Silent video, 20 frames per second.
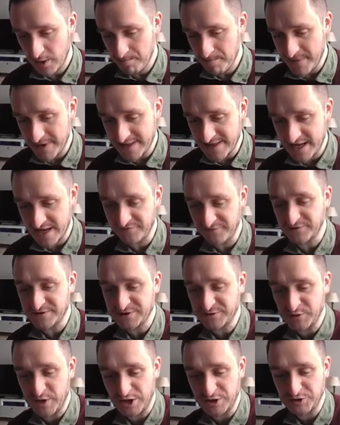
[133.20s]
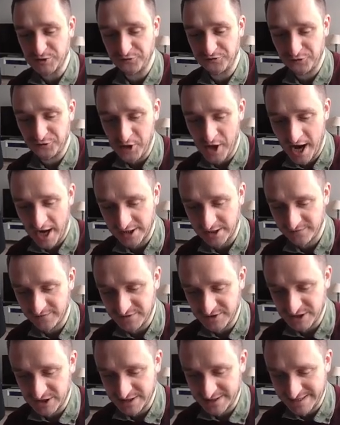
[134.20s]
meet the infrastructure for the
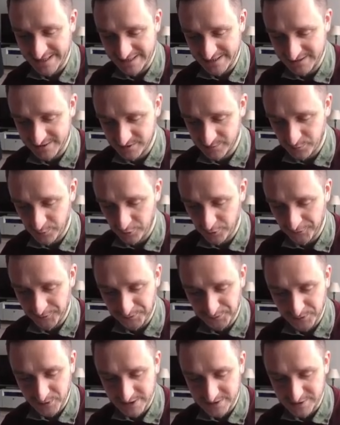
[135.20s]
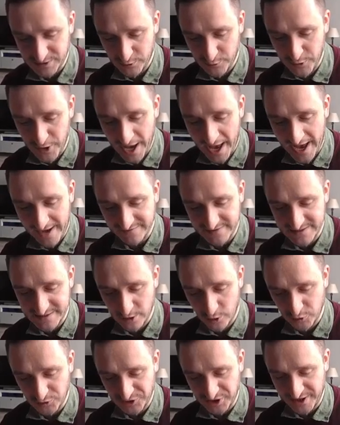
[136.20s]
artificial intelligence boom, so you have this
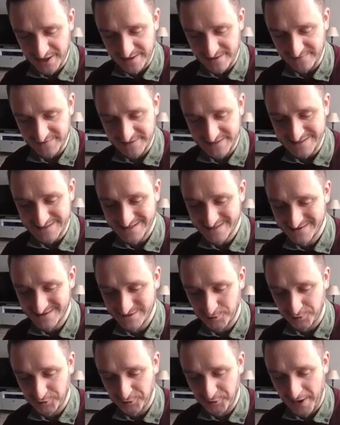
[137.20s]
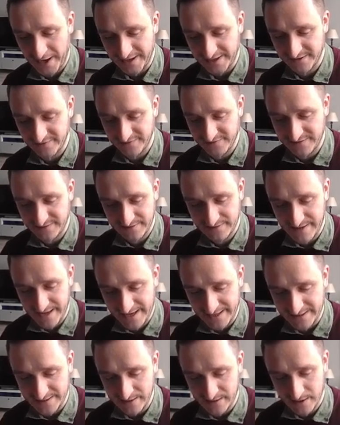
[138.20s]
on-chain NFTs that store your activity
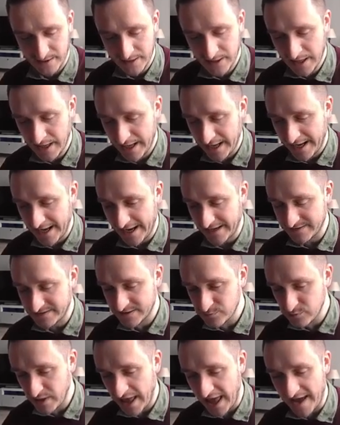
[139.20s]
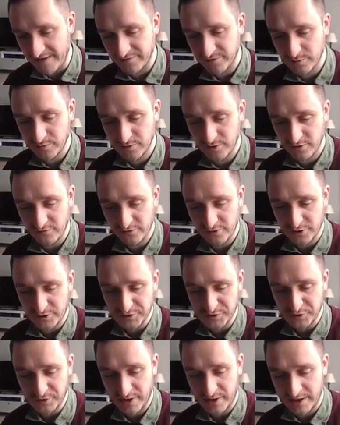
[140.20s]
data. This will have to be, of
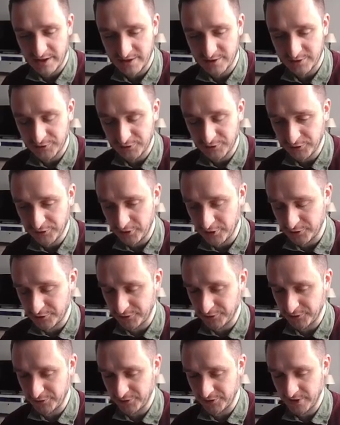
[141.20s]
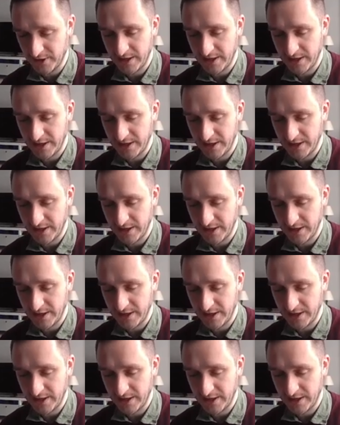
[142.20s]
course, on the layer 2 to